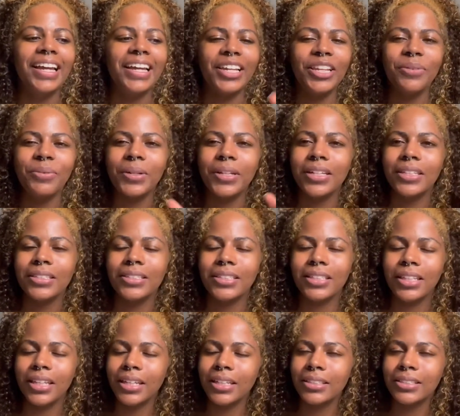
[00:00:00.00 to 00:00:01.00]
Anyways,
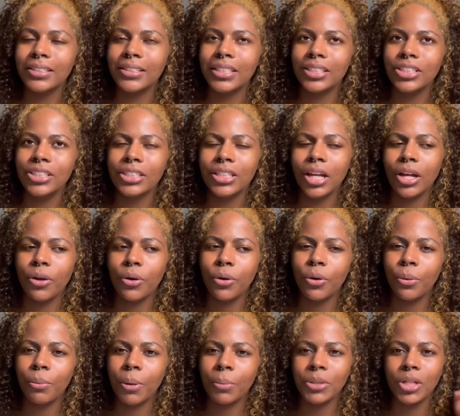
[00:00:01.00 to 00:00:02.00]
yeah, since I just got
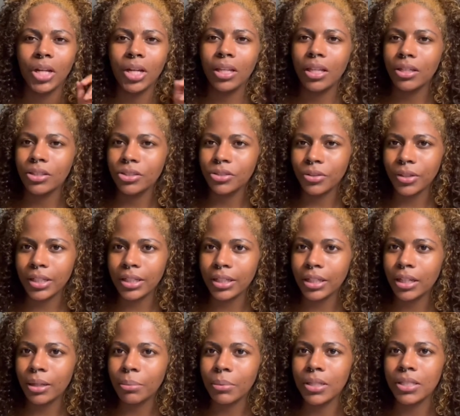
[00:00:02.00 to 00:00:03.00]
home, I'm trying to like straighten
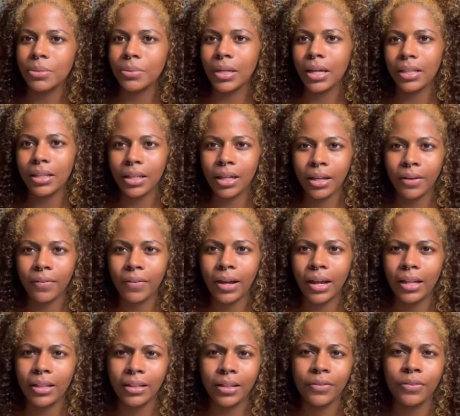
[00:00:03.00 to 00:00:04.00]
up because when I left,
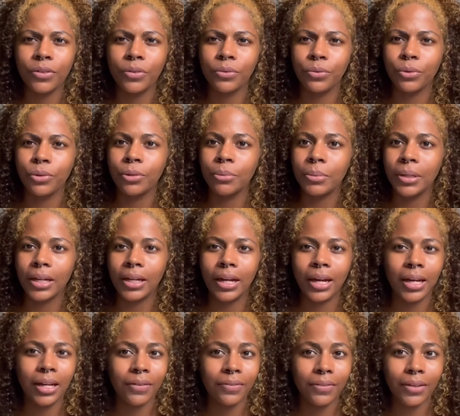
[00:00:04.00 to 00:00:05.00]
I left the room like
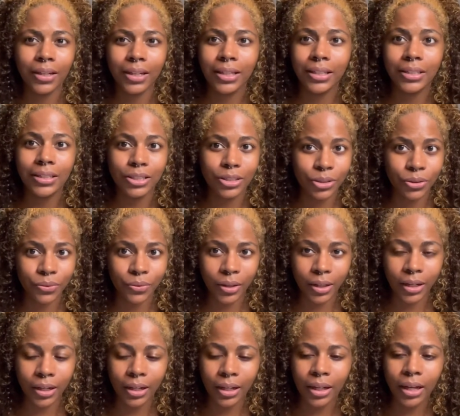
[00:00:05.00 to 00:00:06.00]
kind of like in
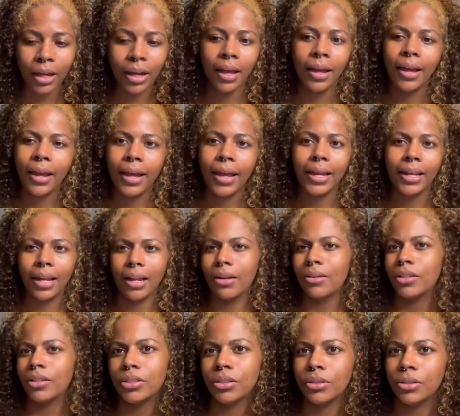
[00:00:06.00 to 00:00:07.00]
disarray and I don't
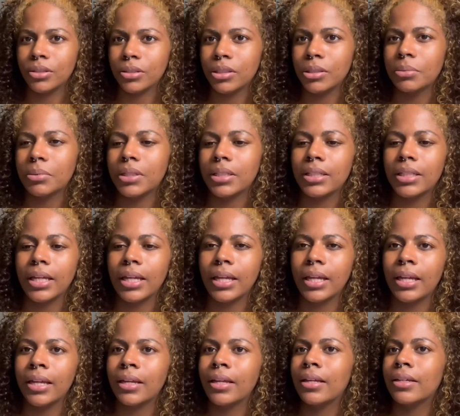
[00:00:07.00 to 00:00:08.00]
go to sleep like
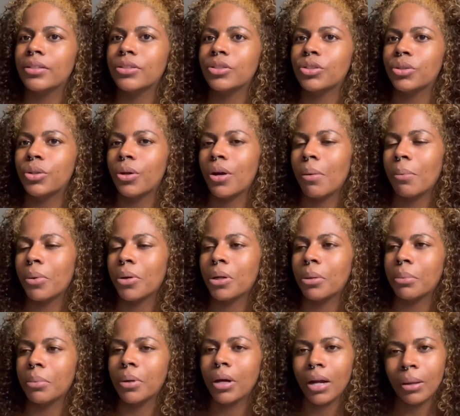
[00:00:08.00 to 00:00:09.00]
that. So I'm going to
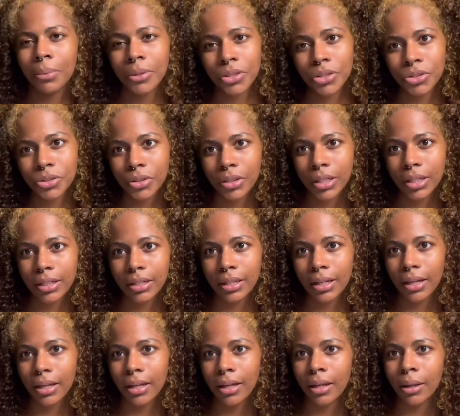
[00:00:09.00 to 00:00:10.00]
probably straighten
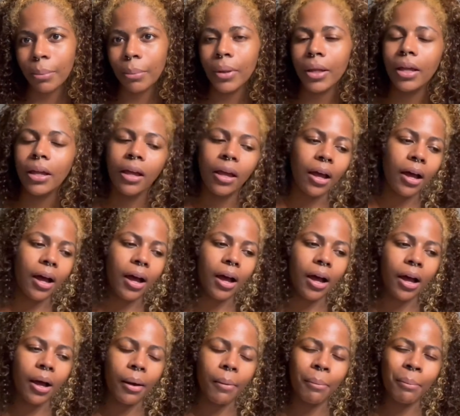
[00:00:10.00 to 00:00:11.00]
up.
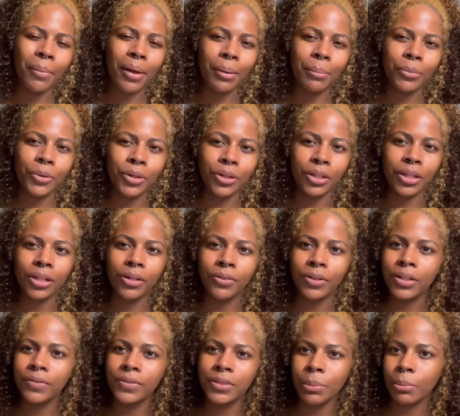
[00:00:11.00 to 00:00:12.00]
Um, I'm going to get
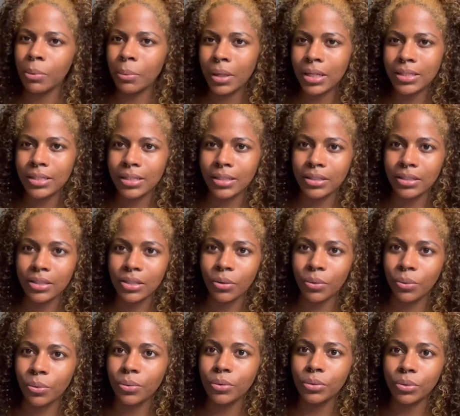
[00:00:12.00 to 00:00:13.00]
rid of some of my son's
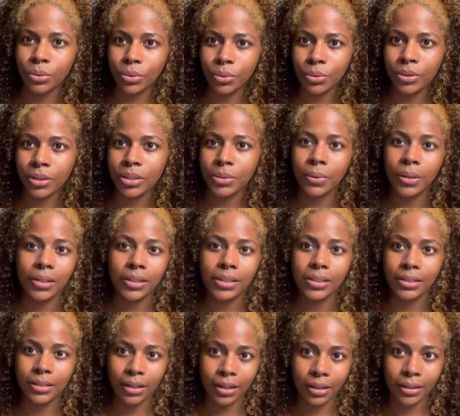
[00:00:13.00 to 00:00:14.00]
old toys while he's
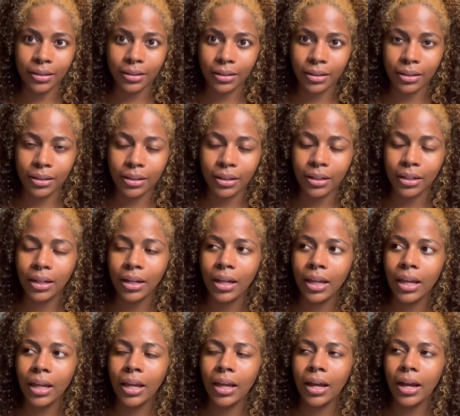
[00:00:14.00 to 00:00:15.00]
not here.
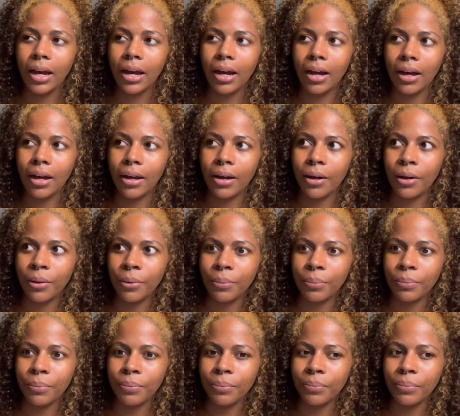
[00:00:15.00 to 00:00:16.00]

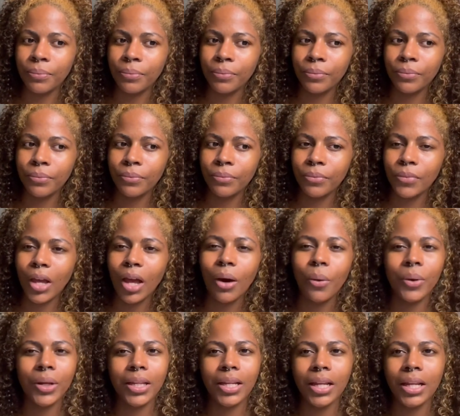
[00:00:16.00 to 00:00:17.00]
Um,
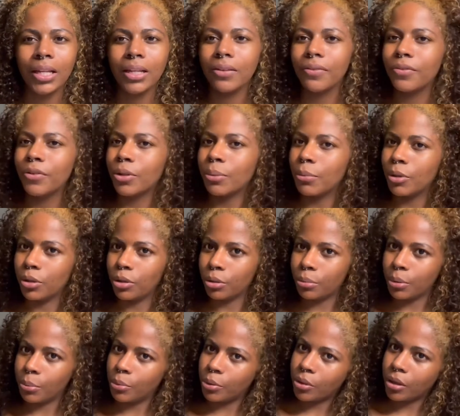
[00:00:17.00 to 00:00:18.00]
oh, and then I need to film a little
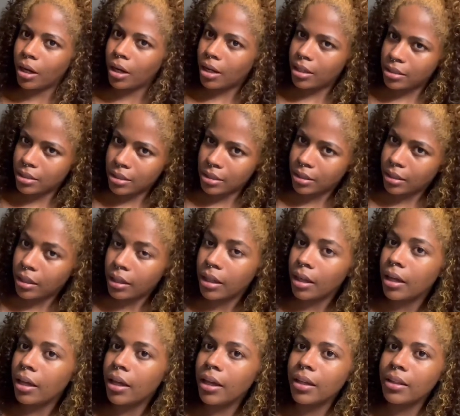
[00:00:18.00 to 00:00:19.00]
bit more content
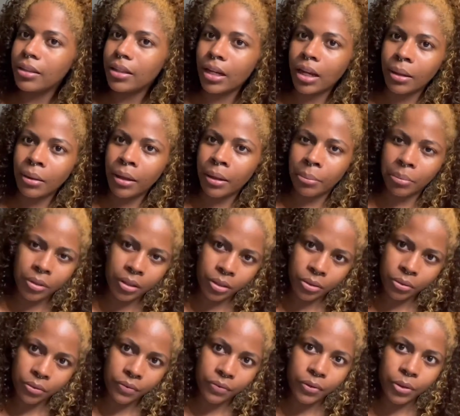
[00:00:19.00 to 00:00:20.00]
that I had planned
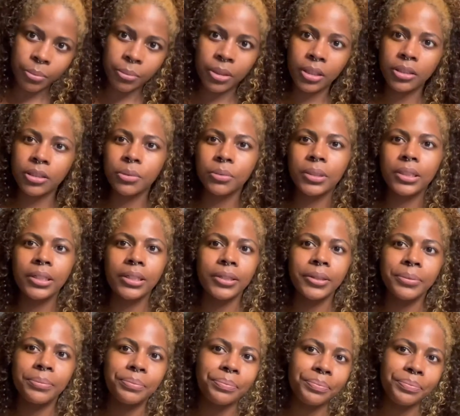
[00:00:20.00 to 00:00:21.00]
on filming this
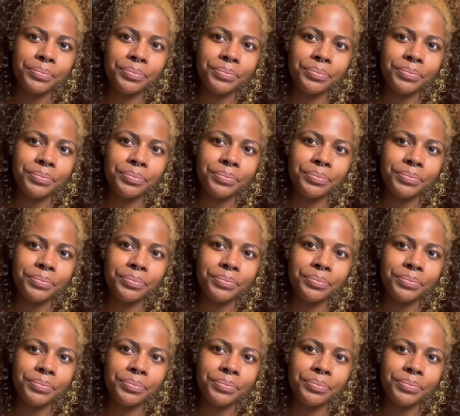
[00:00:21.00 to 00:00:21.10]
weekend.